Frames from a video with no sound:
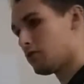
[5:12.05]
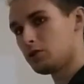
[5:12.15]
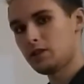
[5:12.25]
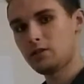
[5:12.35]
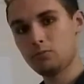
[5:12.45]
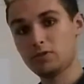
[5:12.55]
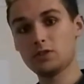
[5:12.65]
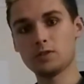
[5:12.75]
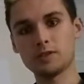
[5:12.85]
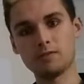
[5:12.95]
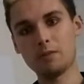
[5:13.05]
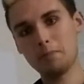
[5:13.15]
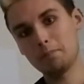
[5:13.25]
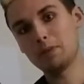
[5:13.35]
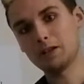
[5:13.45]
root it, we've still got something a
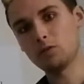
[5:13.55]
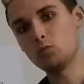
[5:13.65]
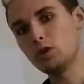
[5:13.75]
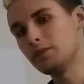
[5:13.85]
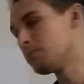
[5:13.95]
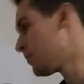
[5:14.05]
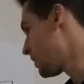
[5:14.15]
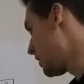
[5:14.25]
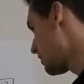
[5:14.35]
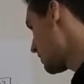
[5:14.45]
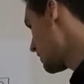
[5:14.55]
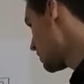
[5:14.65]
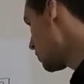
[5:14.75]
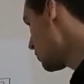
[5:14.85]
bit bigger than 1. So this